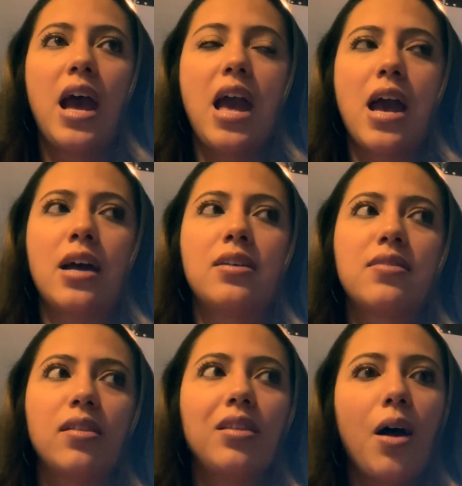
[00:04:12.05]
And it's
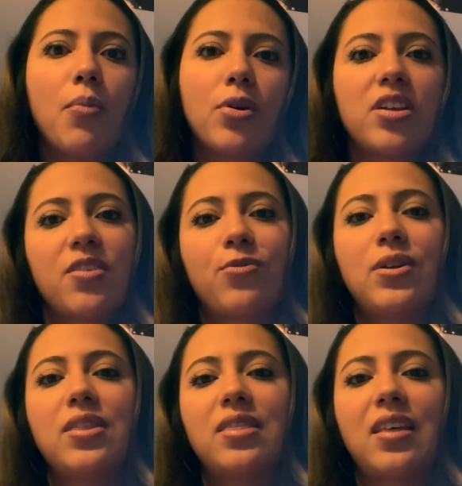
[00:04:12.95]
a lot more
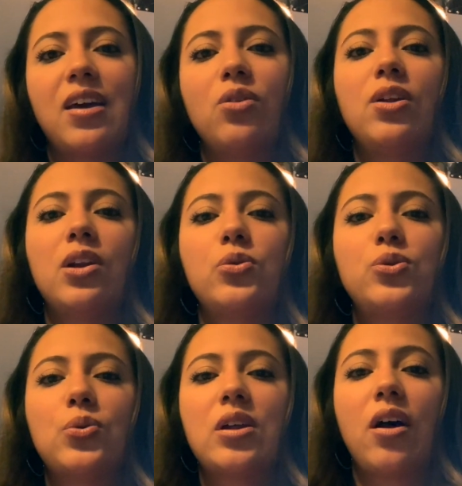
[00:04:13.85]
different than
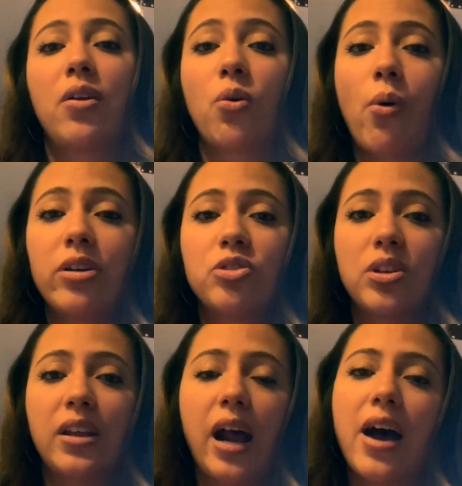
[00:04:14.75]
doing it on a
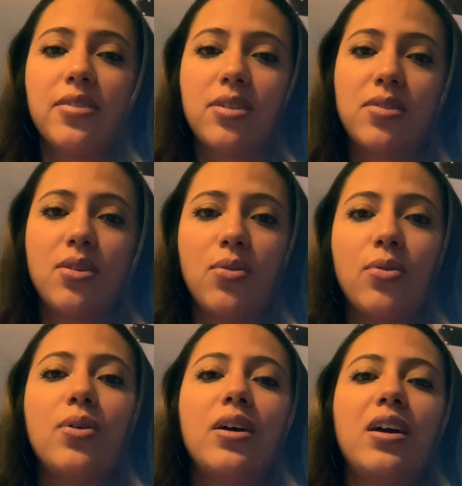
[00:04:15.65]
question that asks you,
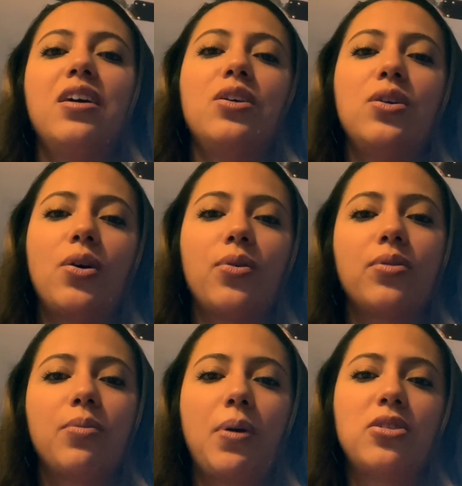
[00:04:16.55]
you know,
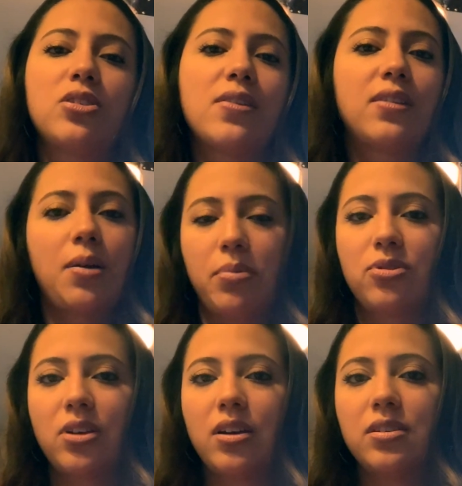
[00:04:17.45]
the patient has
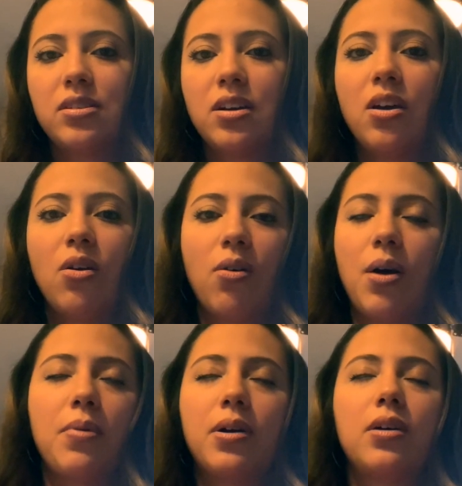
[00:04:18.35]
9%,
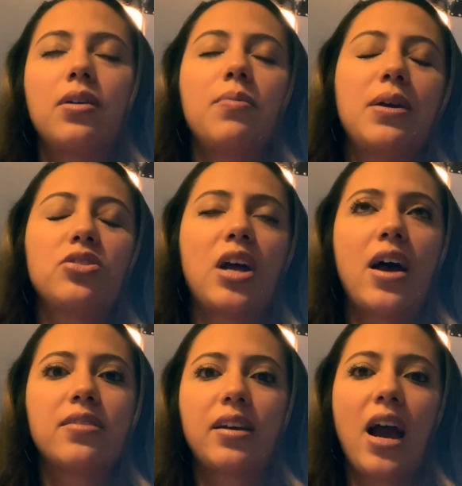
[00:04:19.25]
the patient
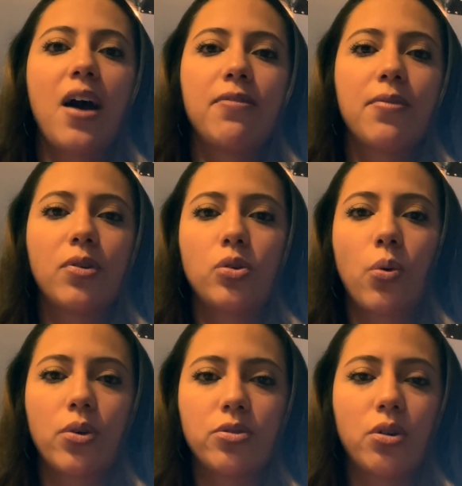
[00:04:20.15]
has like half of their
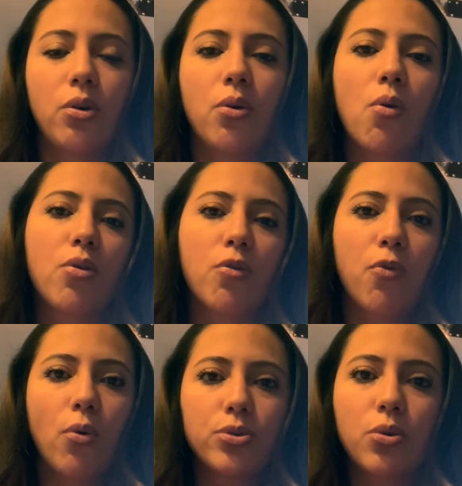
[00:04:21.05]
torso or their
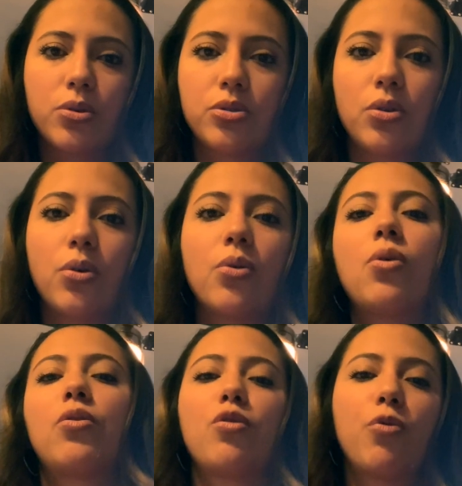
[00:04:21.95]
full torso
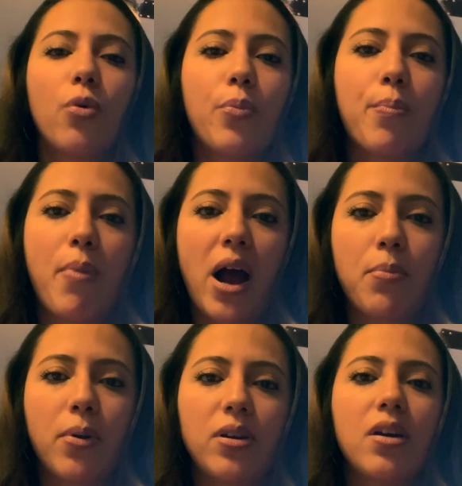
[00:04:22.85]
or their full back
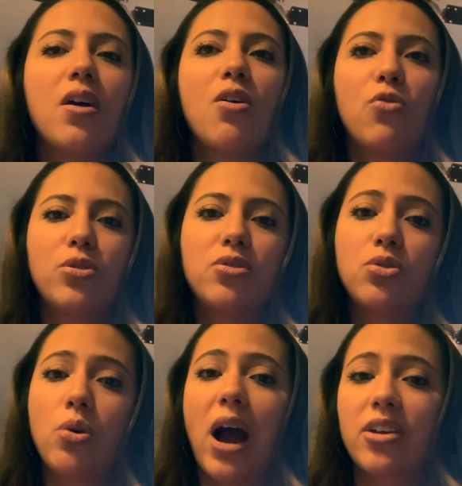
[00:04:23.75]
burn, versus
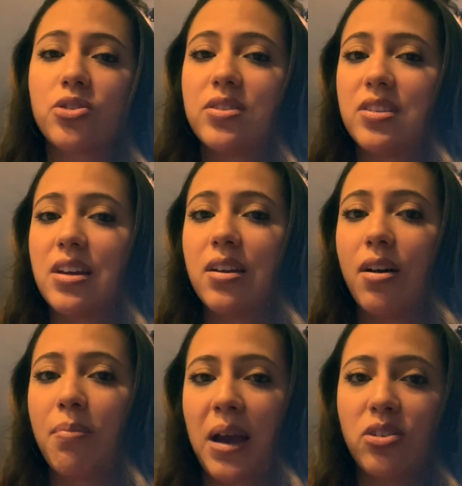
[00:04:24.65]
you actually seeing
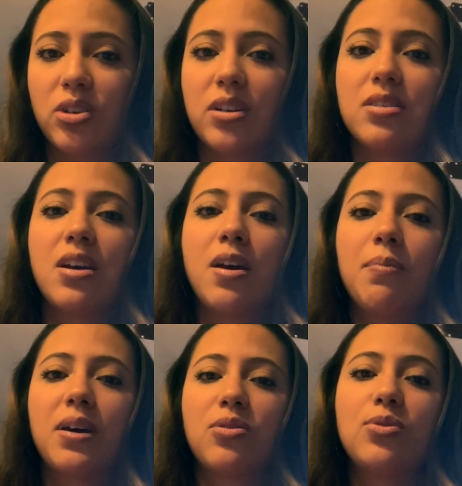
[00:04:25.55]
a patient.
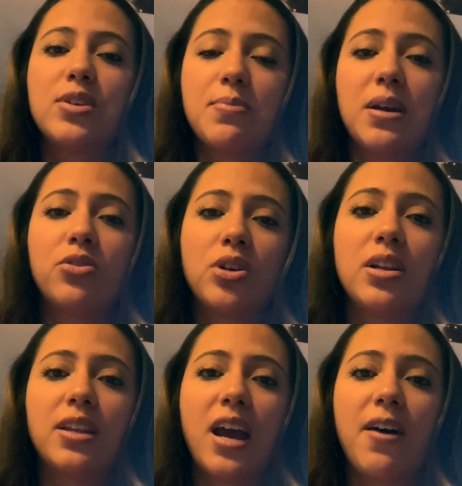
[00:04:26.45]
Because you see a
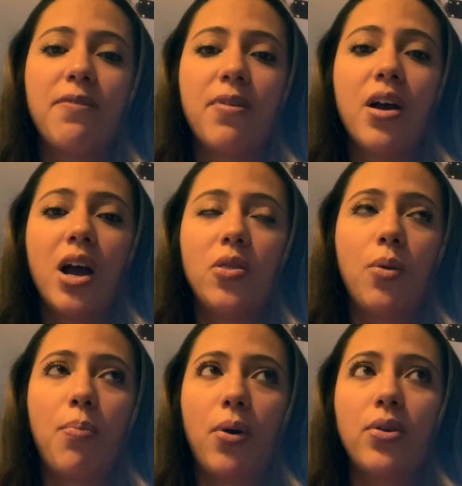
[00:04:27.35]
patient, their
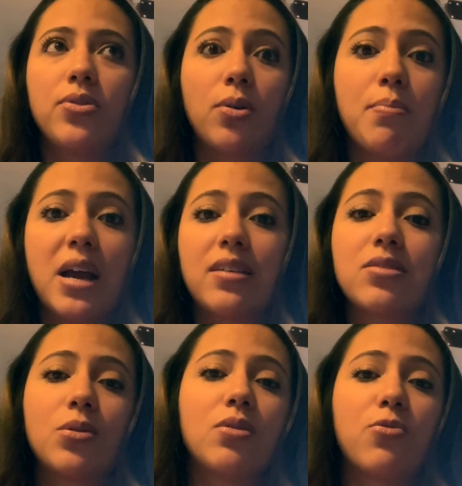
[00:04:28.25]
burns are mixed,
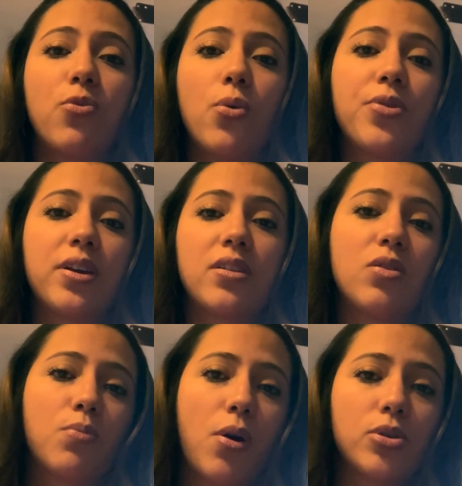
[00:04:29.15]
so it's full
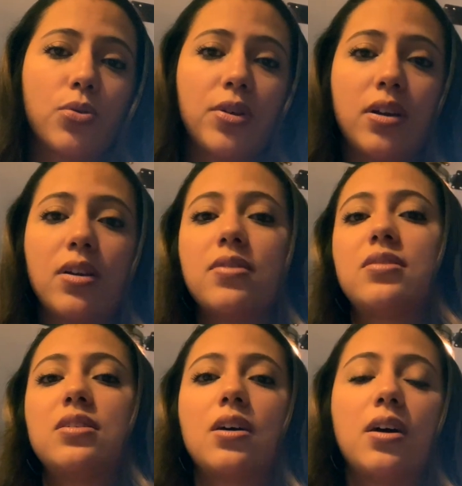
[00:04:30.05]
thickness, partial thickness,
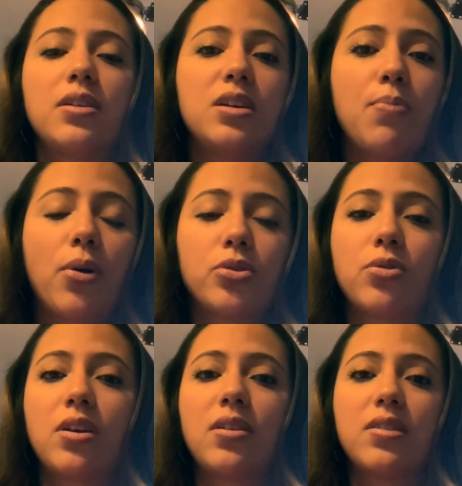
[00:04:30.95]
deep partial
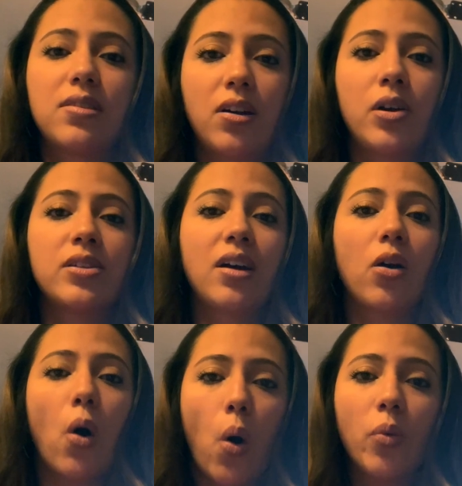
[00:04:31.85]
thickness, etc. It's not
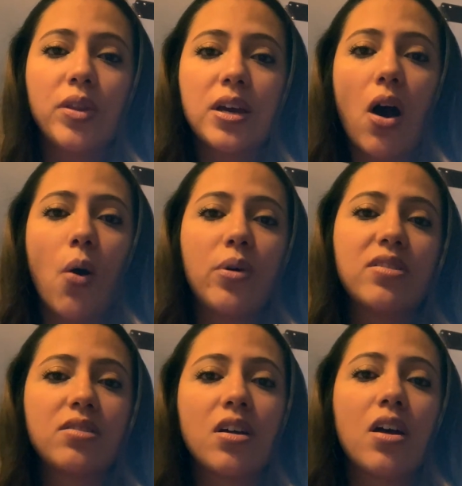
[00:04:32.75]
only always